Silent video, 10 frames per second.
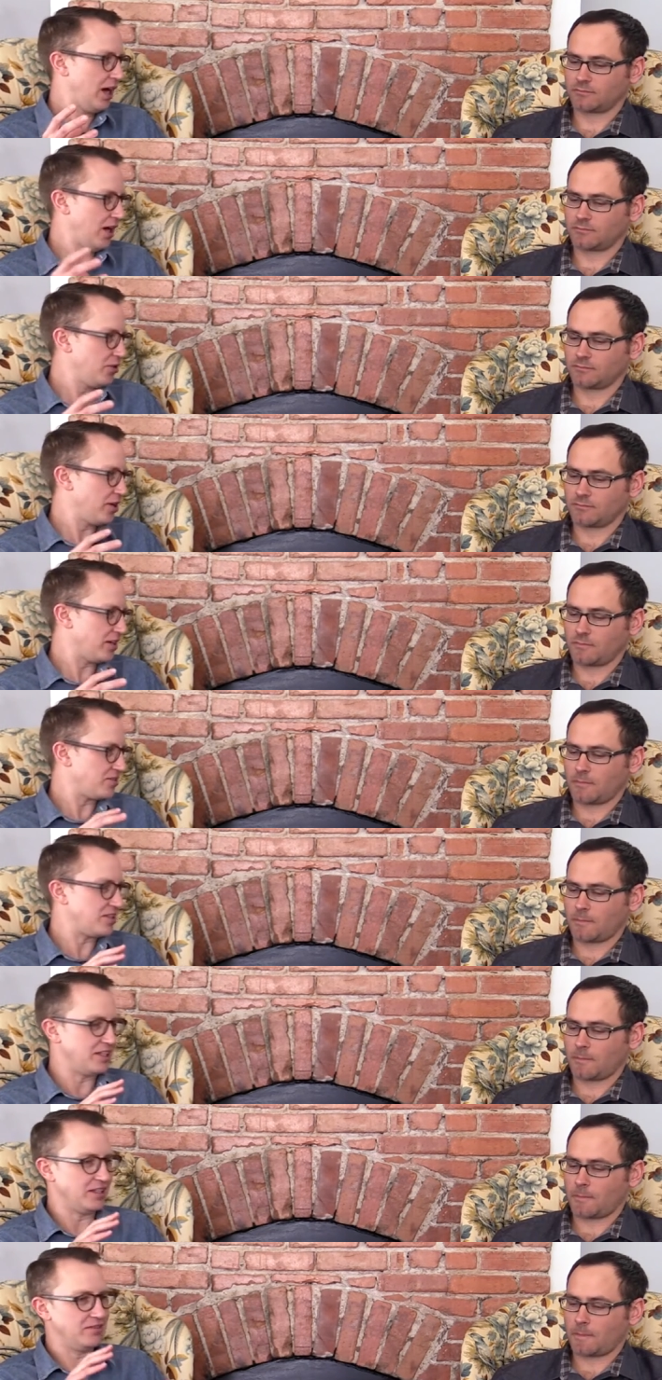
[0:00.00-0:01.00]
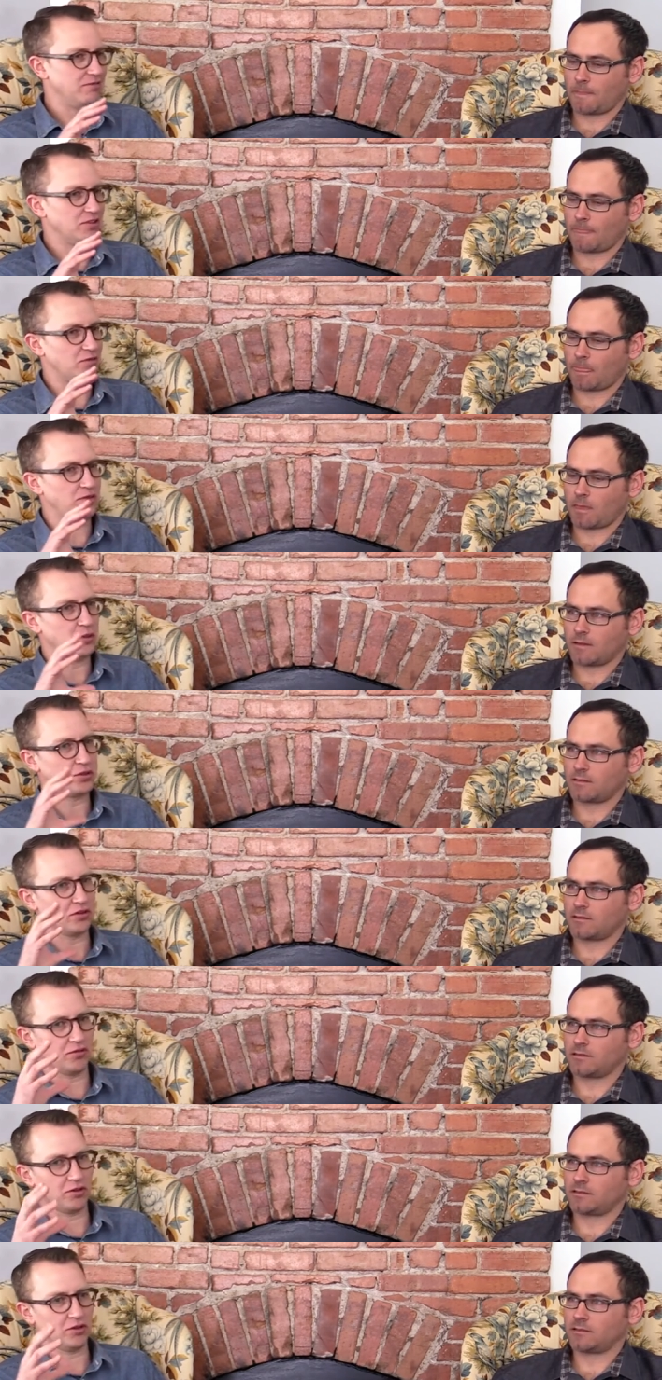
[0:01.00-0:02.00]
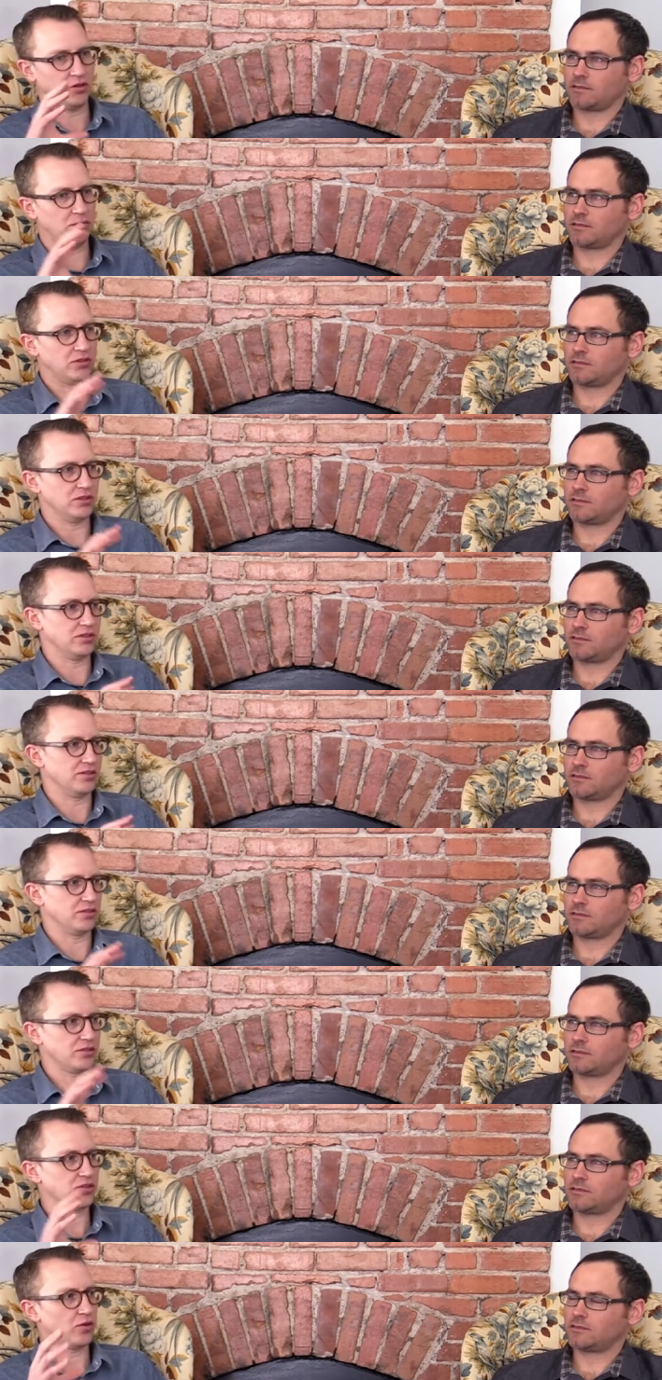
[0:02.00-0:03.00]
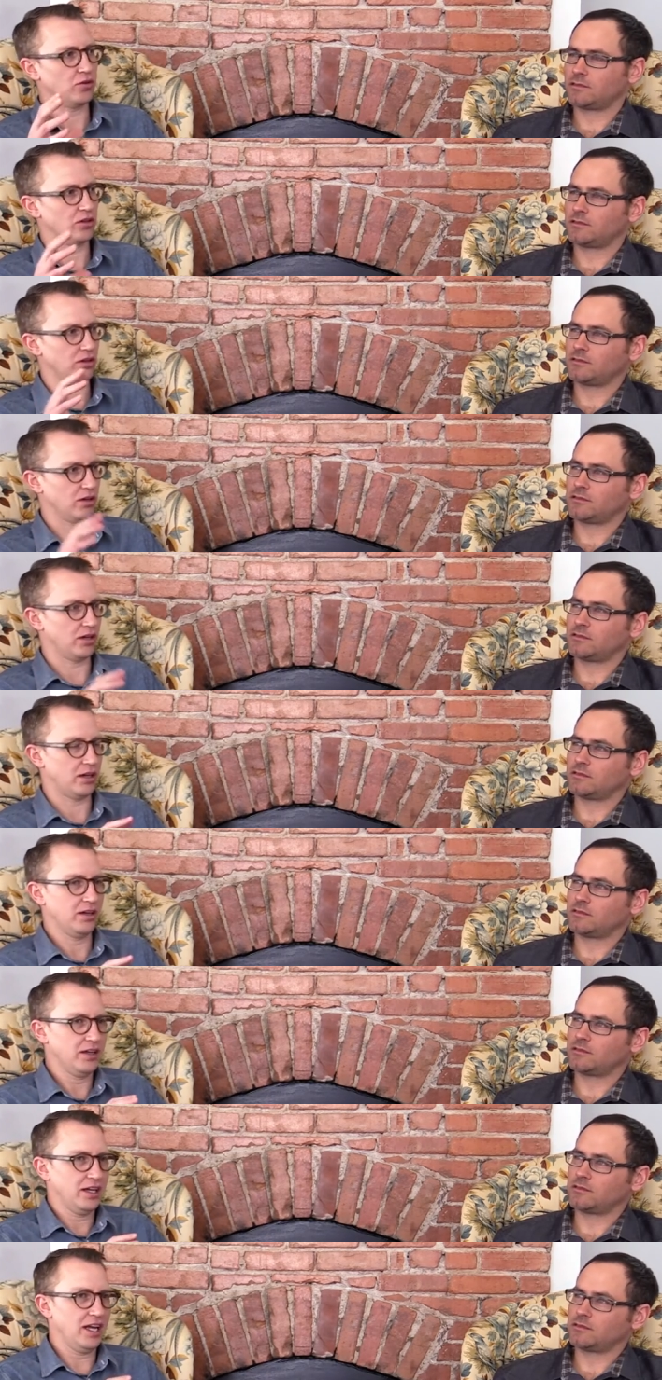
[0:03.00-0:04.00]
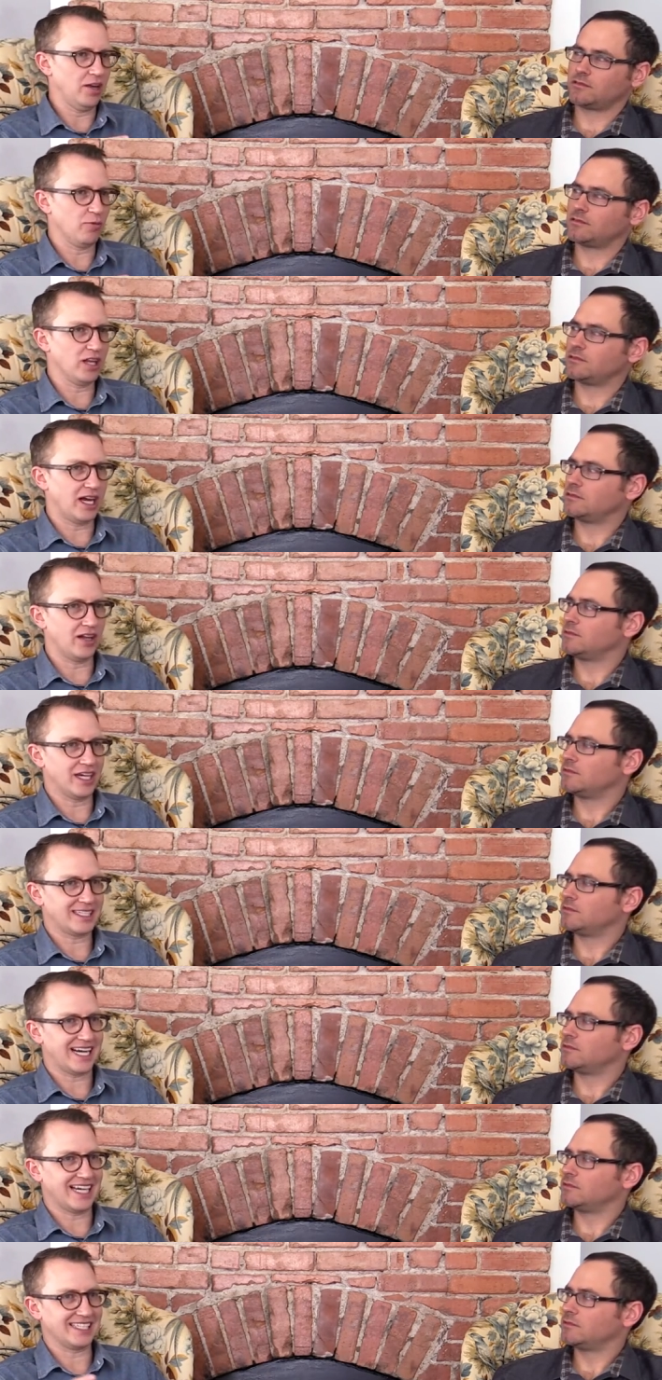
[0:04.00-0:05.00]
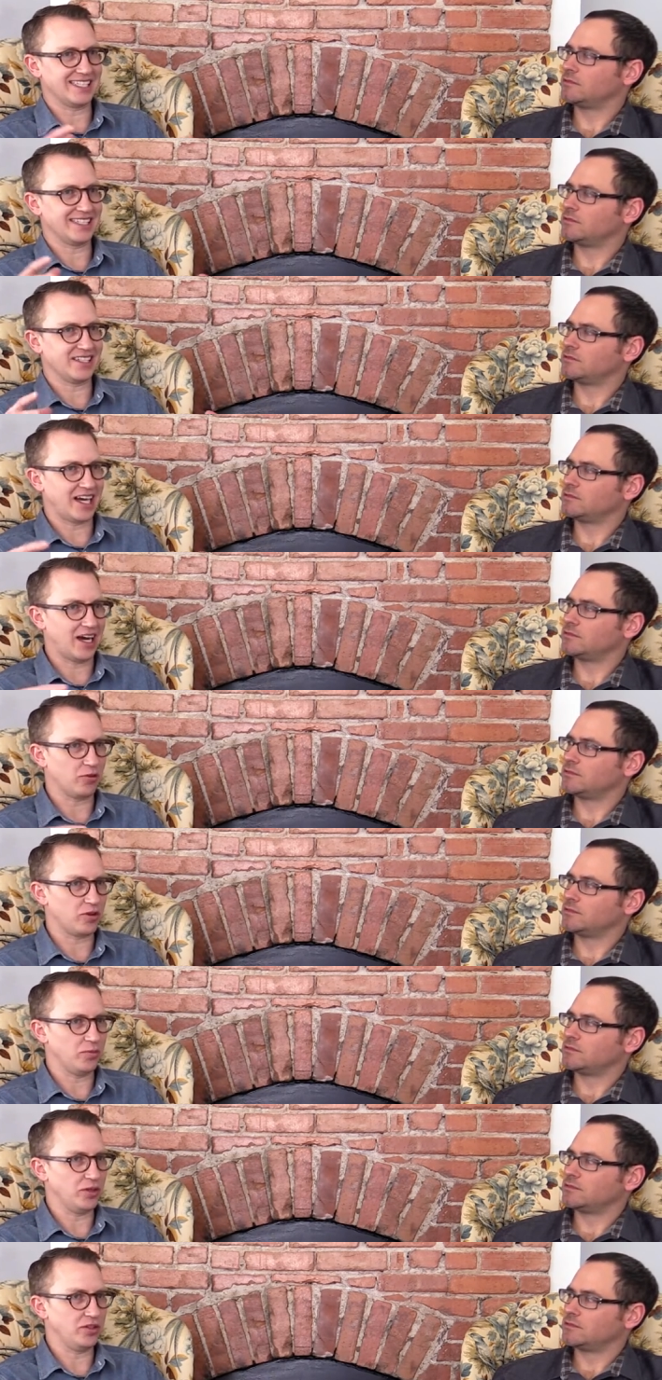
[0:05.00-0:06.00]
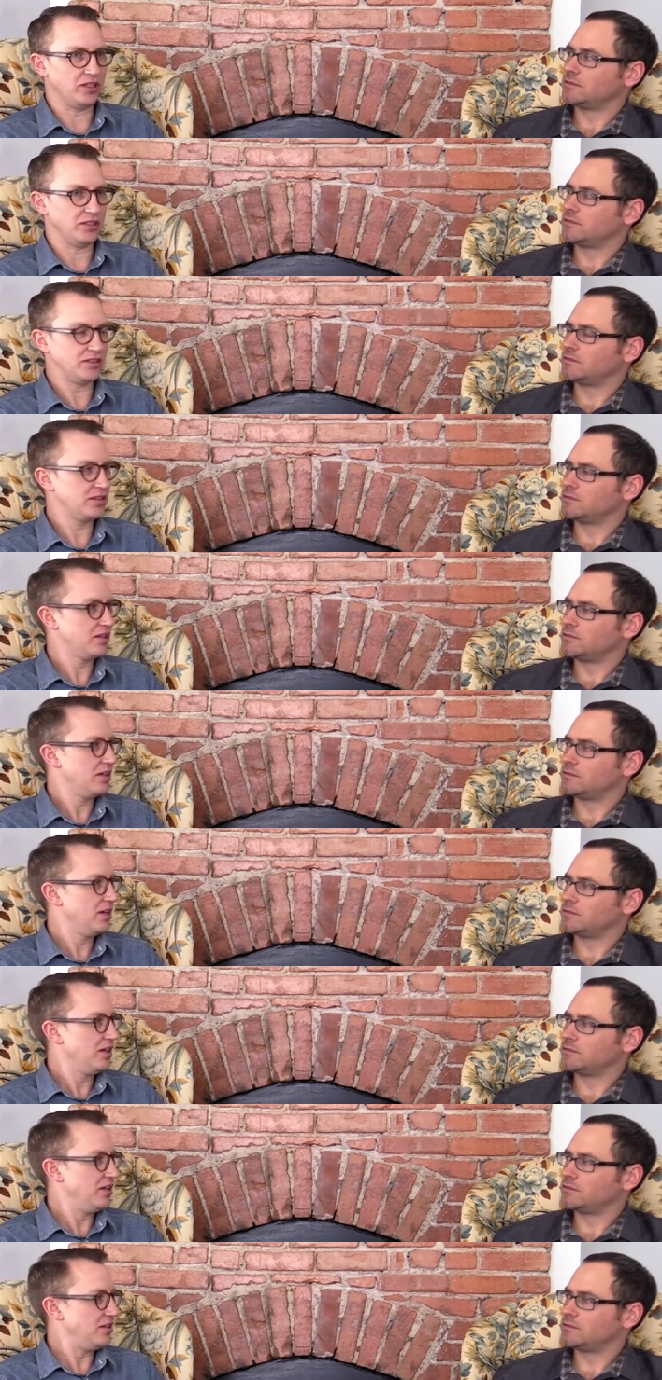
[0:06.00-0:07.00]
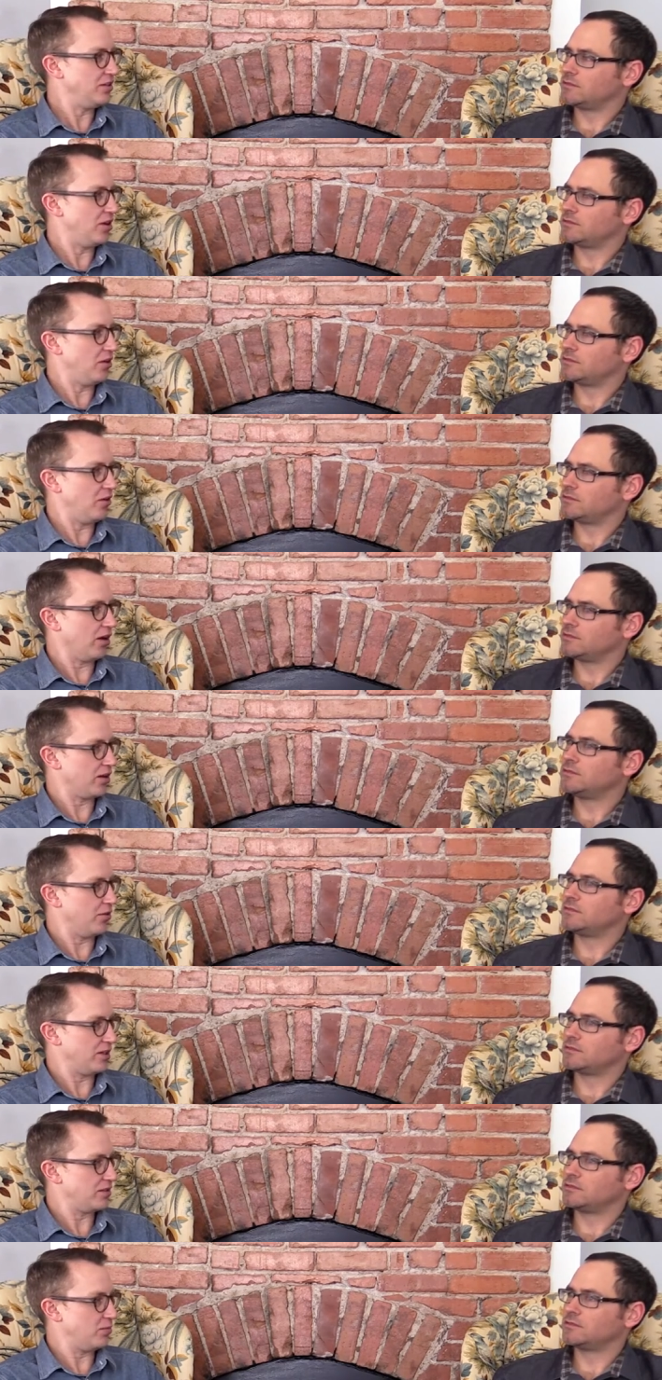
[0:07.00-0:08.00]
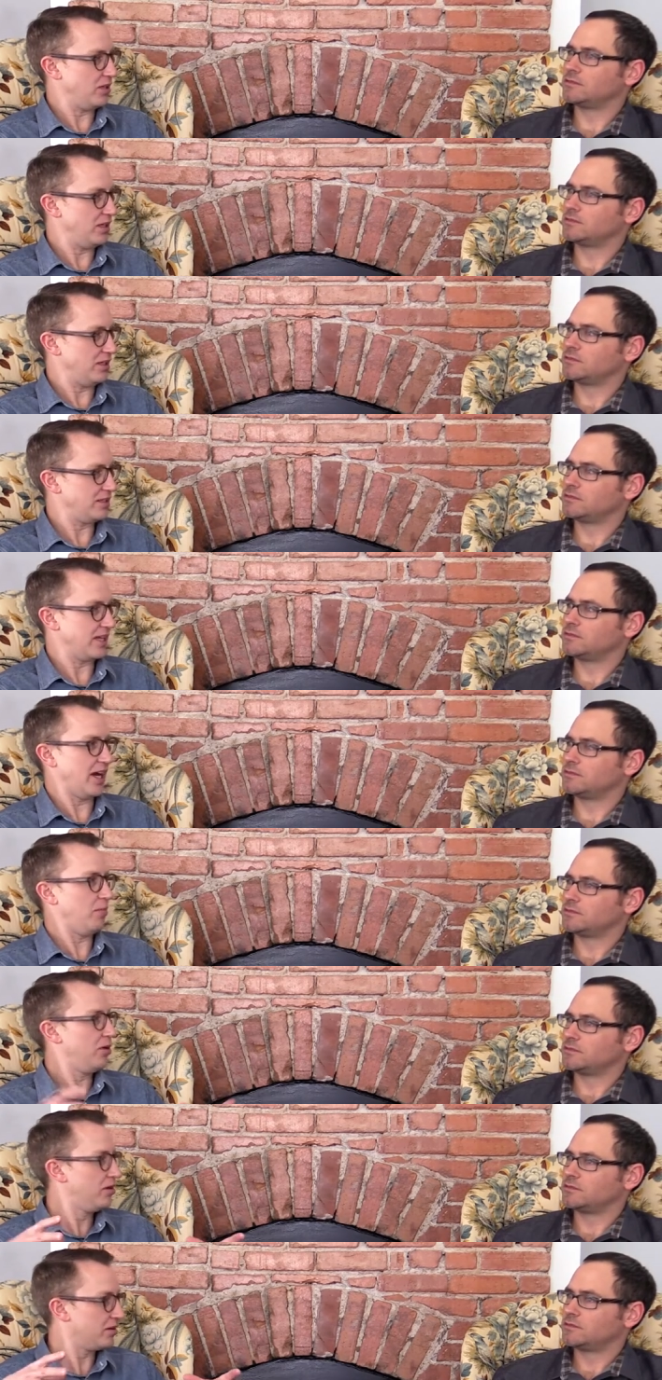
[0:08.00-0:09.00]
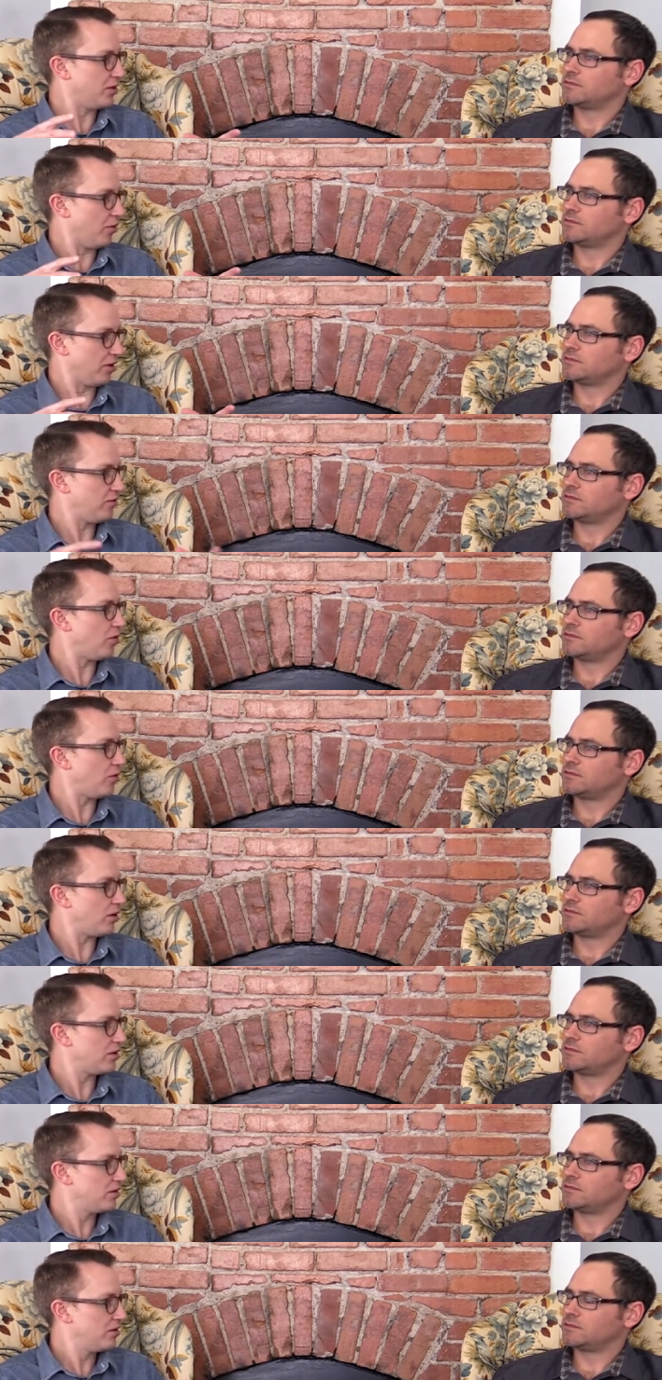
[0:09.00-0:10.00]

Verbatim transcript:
Speaker 1: How do you kind of see the future of renewables or solar, and really how that ties into how communities, are going to be set up going forward?